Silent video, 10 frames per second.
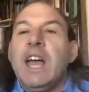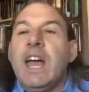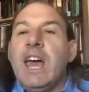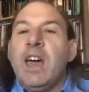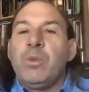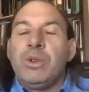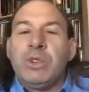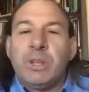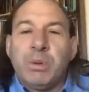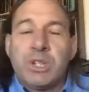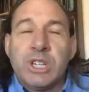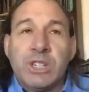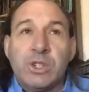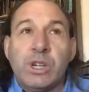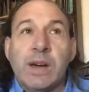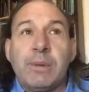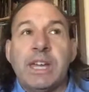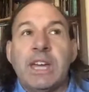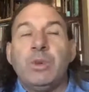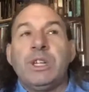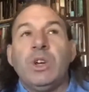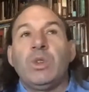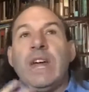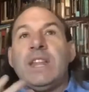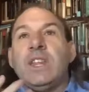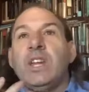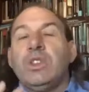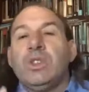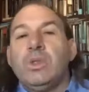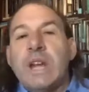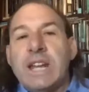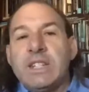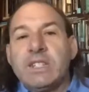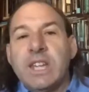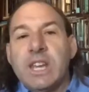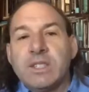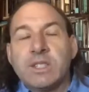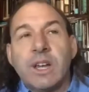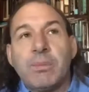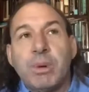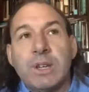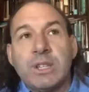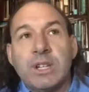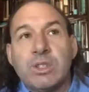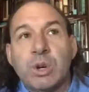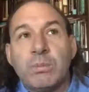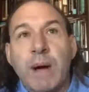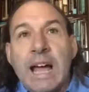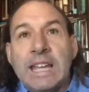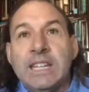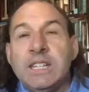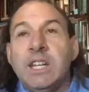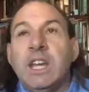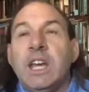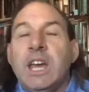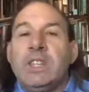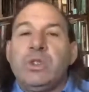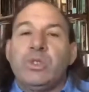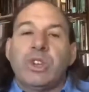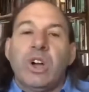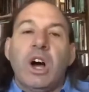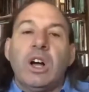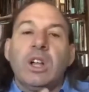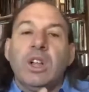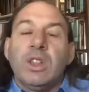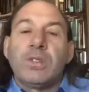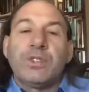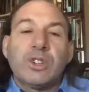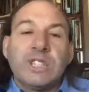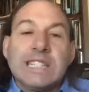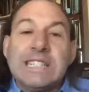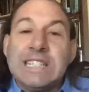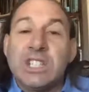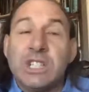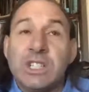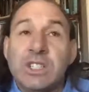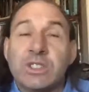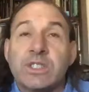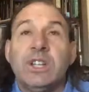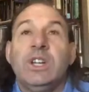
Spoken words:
And we really appreciate you coming in. We know that the United States, President Joe Biden, and you saw the first Indigenous